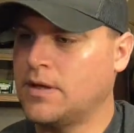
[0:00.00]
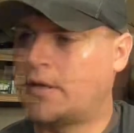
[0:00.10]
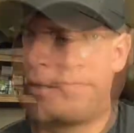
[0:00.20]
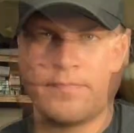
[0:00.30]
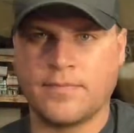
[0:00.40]

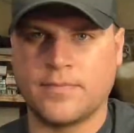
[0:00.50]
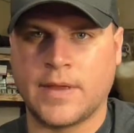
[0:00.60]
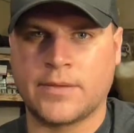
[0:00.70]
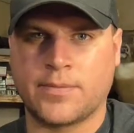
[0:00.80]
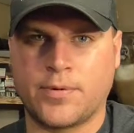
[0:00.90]

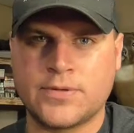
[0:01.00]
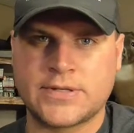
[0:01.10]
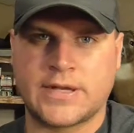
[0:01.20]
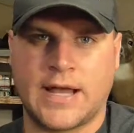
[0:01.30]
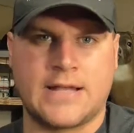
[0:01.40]
Now the pros
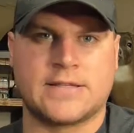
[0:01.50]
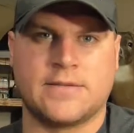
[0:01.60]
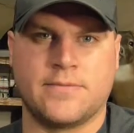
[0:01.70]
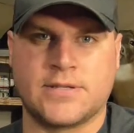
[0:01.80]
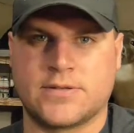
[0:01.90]
and cons of the
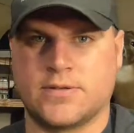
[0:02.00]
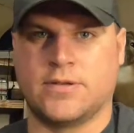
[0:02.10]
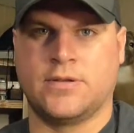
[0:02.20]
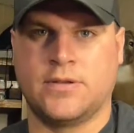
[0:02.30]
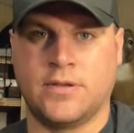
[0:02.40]
mister.
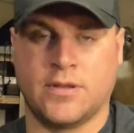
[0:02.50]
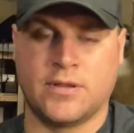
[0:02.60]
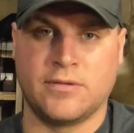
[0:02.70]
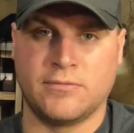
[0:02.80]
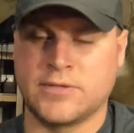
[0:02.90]

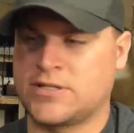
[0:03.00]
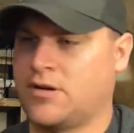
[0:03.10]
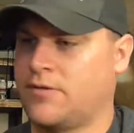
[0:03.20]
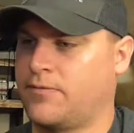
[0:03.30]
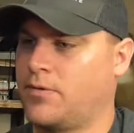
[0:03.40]
Let's
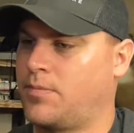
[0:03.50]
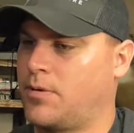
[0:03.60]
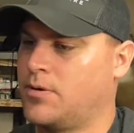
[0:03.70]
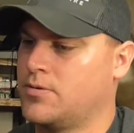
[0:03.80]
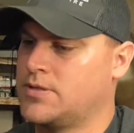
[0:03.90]
start off with the
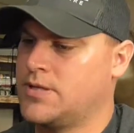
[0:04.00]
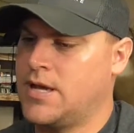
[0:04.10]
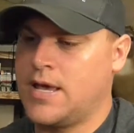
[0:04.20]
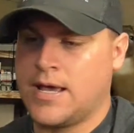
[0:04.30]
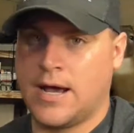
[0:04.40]
pros.
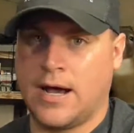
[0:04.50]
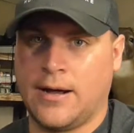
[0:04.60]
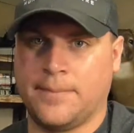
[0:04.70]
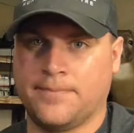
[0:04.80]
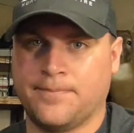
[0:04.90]

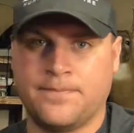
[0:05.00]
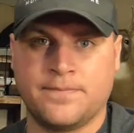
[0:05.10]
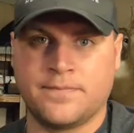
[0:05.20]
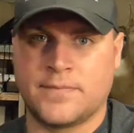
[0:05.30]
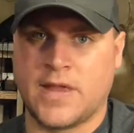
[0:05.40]

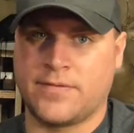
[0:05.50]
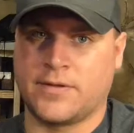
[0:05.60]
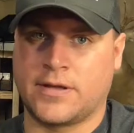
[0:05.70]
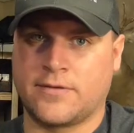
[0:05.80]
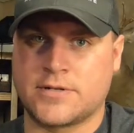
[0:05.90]

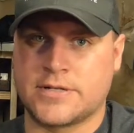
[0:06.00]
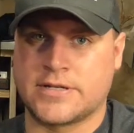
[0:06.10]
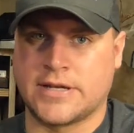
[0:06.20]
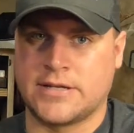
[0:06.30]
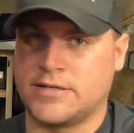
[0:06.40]
Definitely covers your
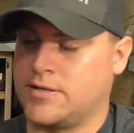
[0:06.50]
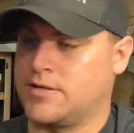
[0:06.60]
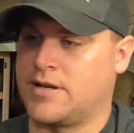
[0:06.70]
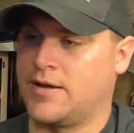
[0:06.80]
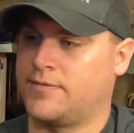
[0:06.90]
scent. You
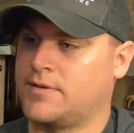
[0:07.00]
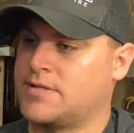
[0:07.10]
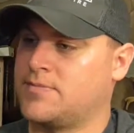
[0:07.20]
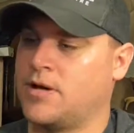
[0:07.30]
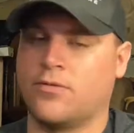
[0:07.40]
can definitely
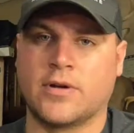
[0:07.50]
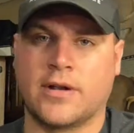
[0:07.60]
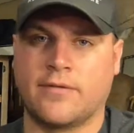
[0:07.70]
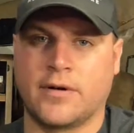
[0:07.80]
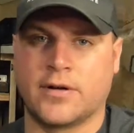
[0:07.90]
smell
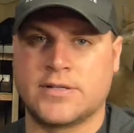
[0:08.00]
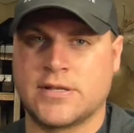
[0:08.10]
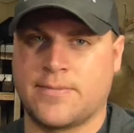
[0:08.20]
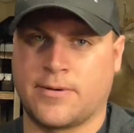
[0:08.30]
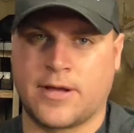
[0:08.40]
whatever
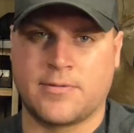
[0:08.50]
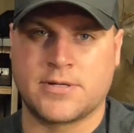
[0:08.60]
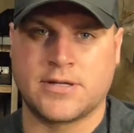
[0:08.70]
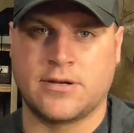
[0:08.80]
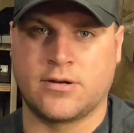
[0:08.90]
type of cover
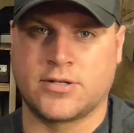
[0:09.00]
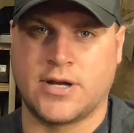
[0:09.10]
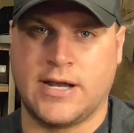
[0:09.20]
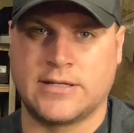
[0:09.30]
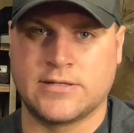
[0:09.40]
scent or
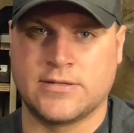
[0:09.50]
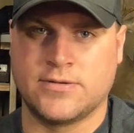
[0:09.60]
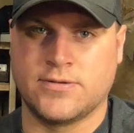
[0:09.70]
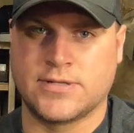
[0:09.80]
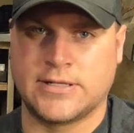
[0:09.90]
attractants you
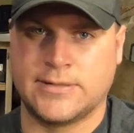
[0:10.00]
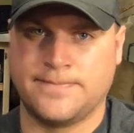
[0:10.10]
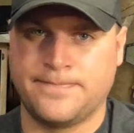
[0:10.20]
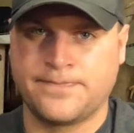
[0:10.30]
use in them.